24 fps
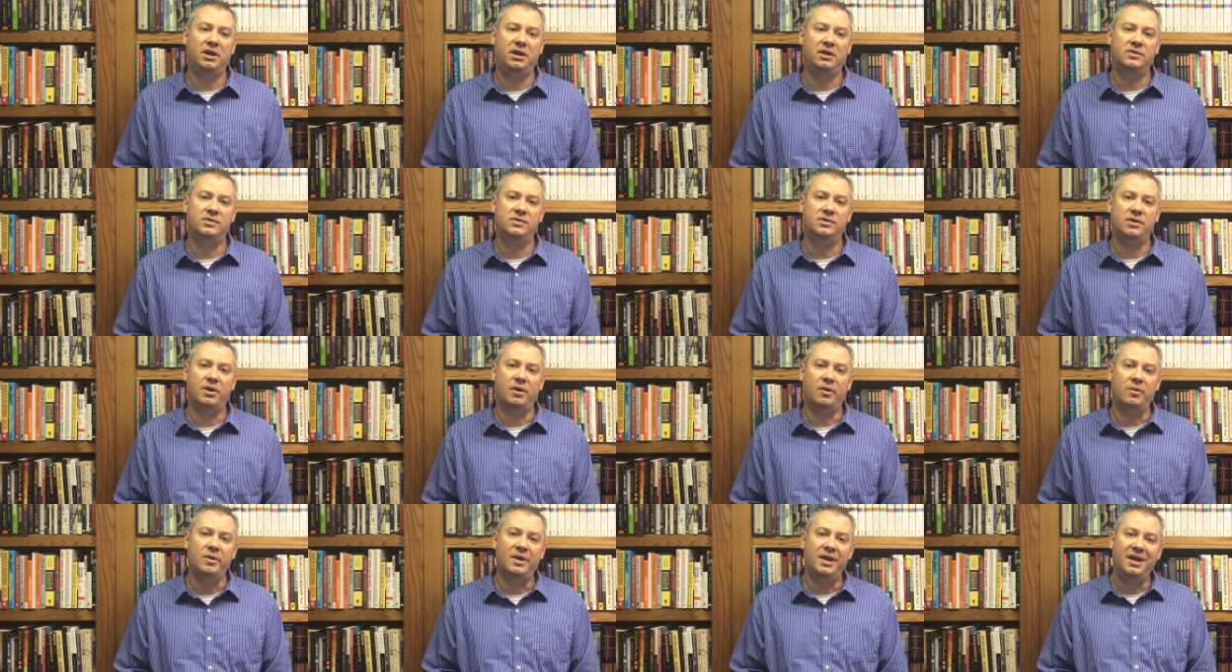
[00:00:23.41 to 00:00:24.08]
And
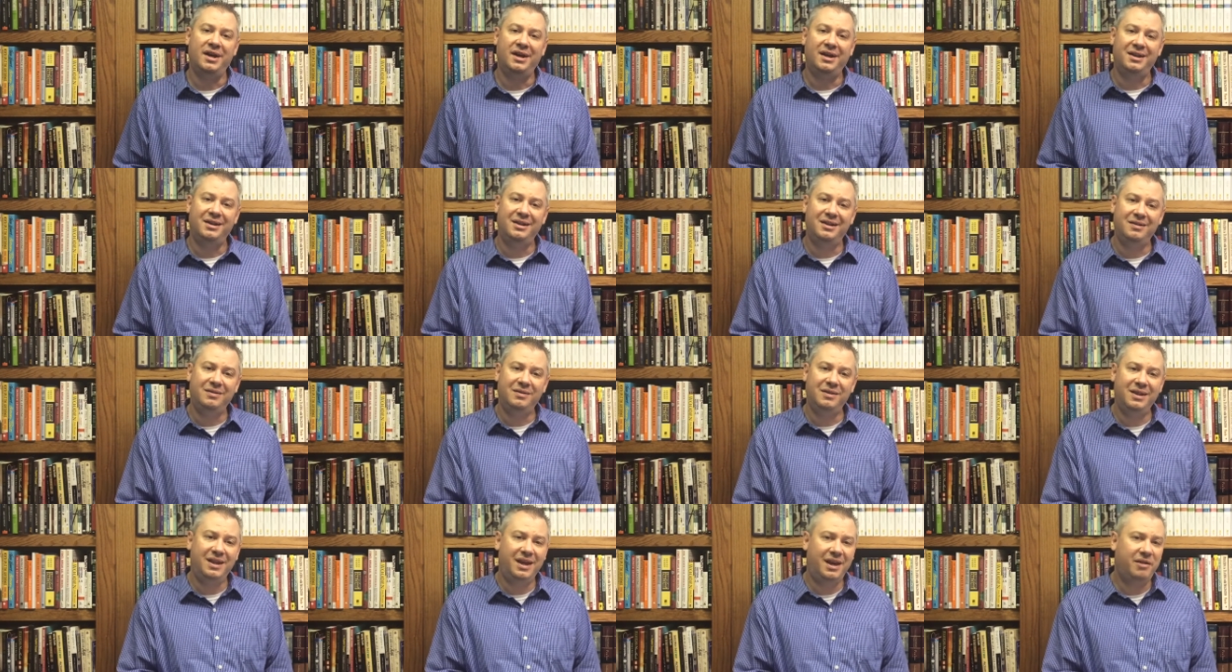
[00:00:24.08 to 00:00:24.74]
so
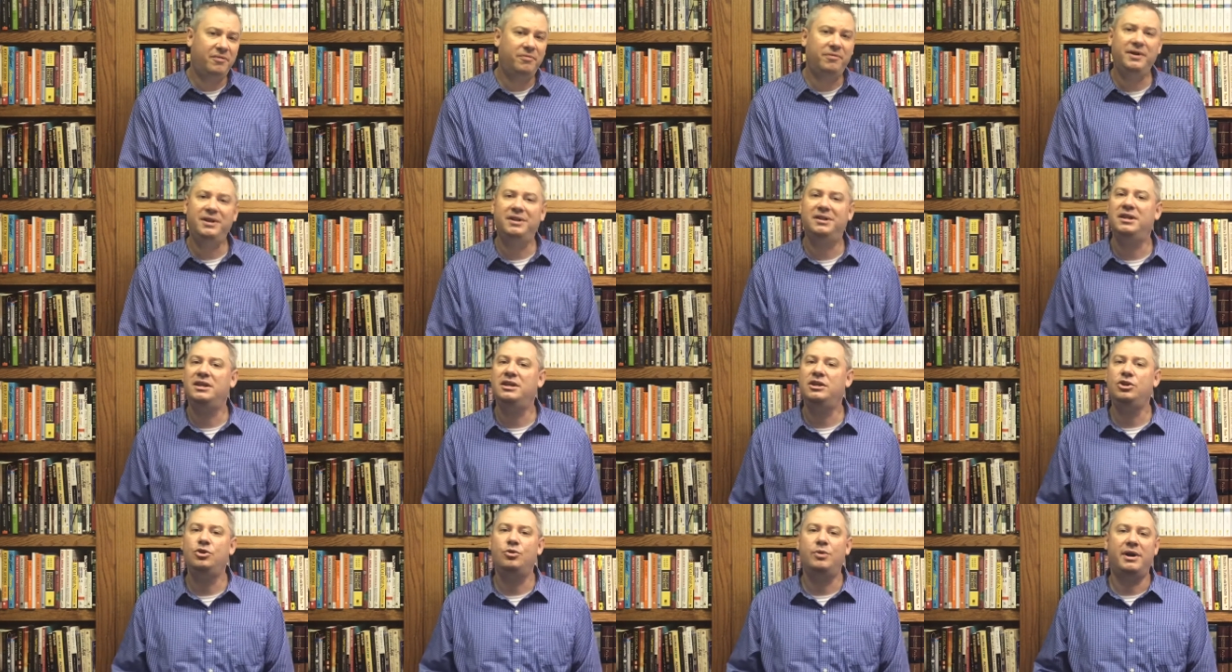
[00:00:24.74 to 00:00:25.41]

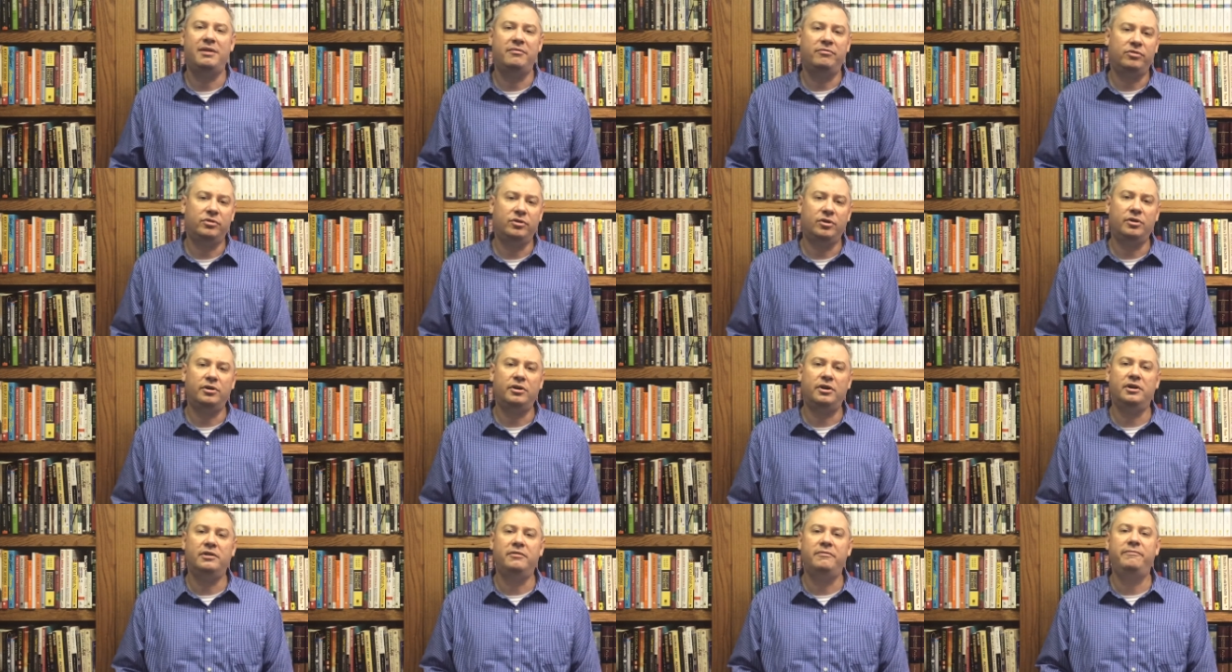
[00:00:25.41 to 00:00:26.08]
everything you have
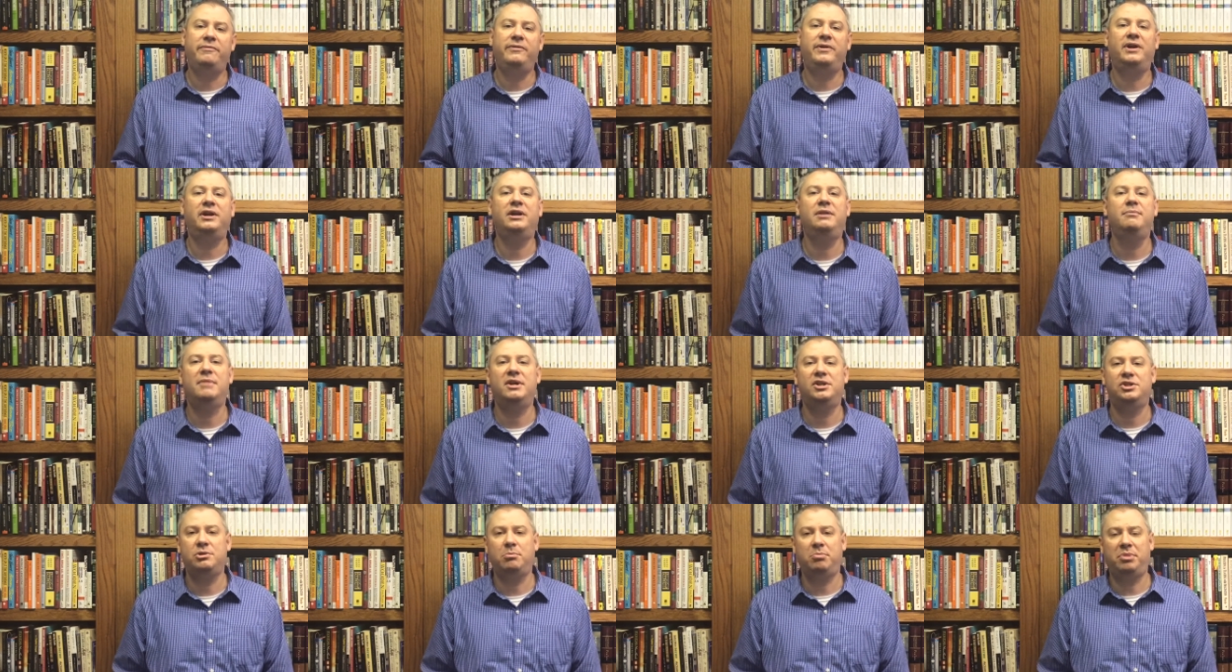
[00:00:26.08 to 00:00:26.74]
learned very
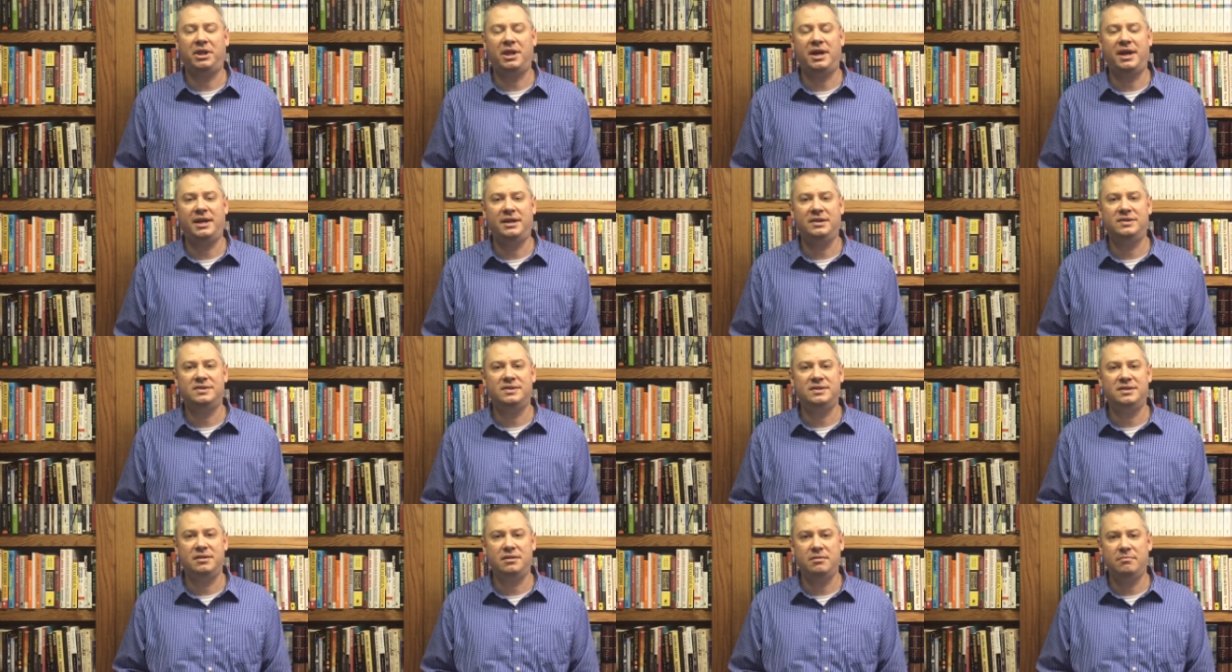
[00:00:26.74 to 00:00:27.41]
much
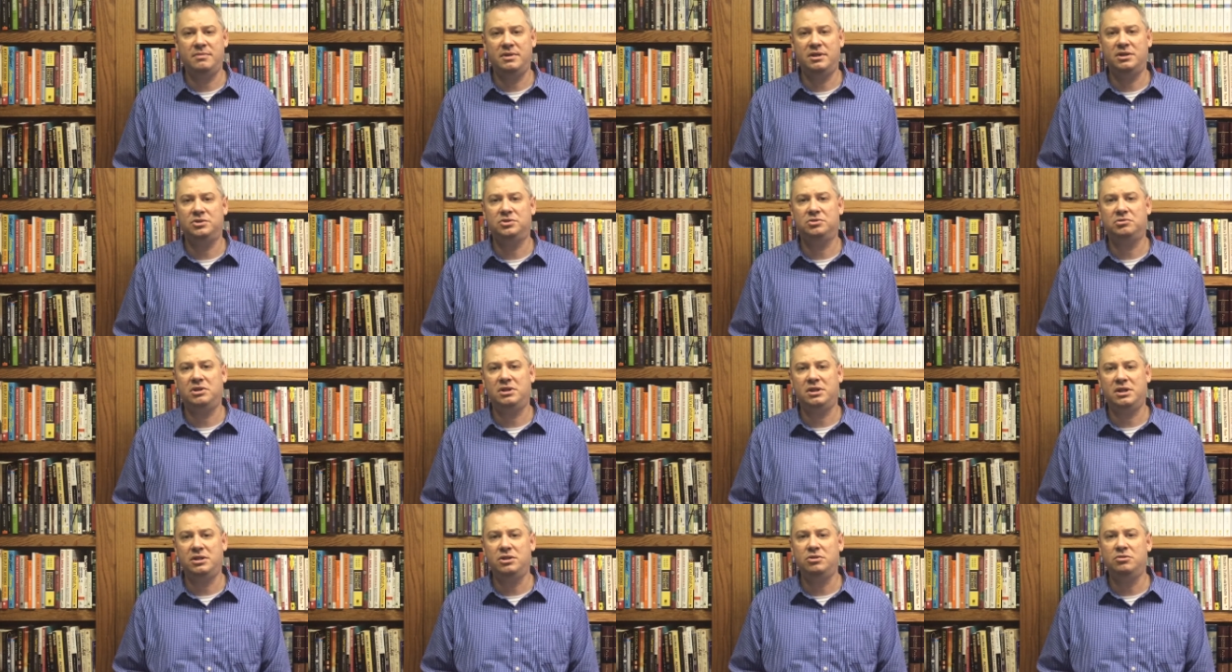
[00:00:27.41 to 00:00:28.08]
applies to the
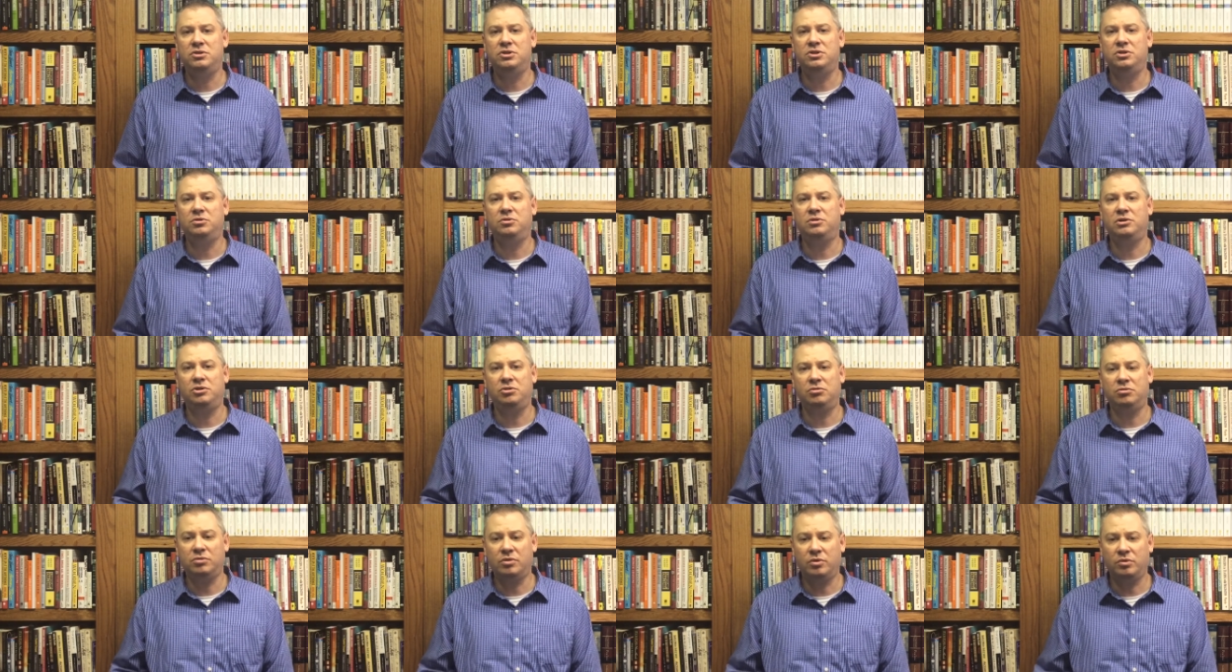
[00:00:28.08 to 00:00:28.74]
ministry that you do in
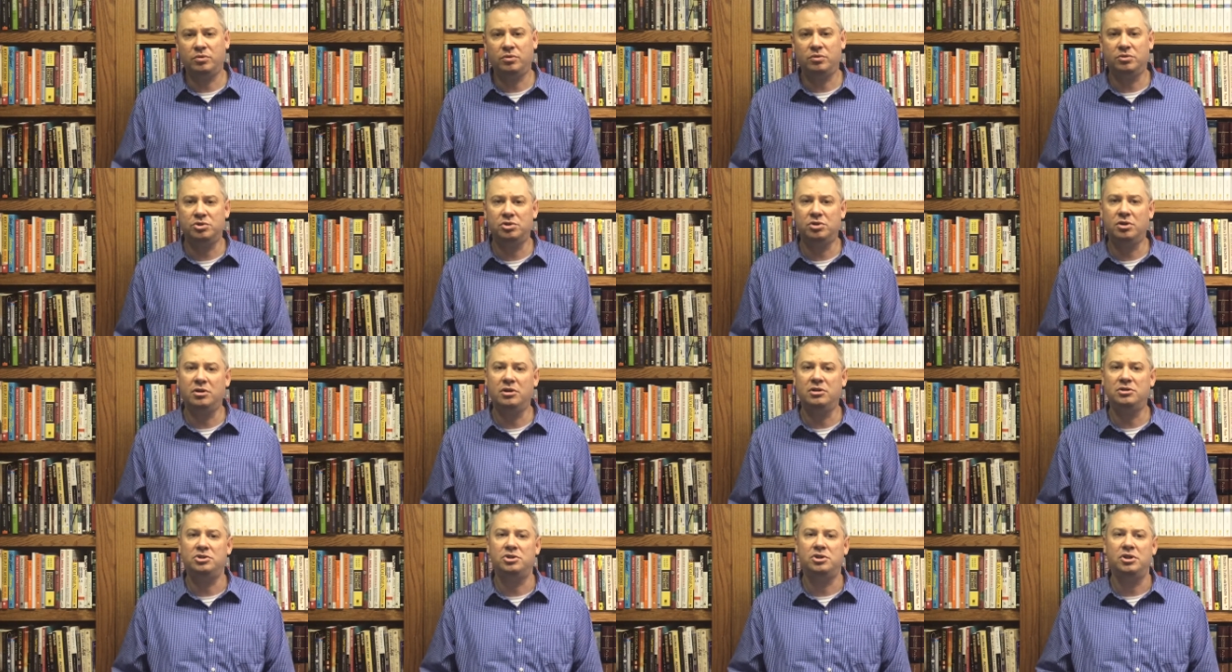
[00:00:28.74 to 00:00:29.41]
your local
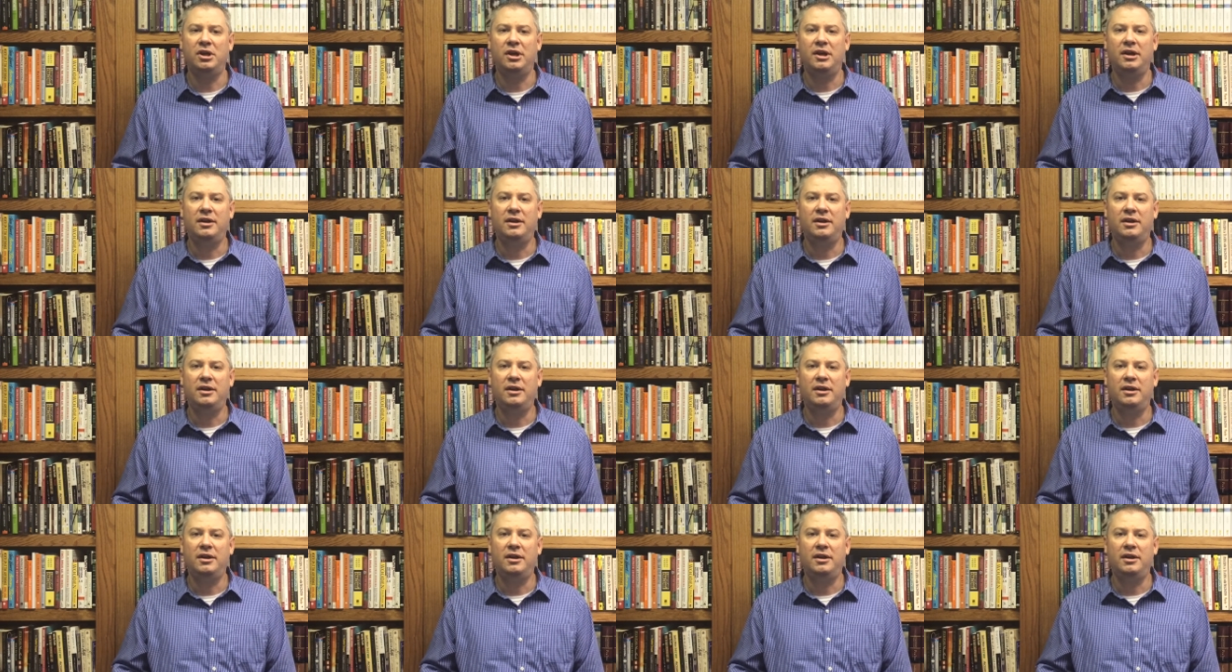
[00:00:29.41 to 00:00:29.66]
church,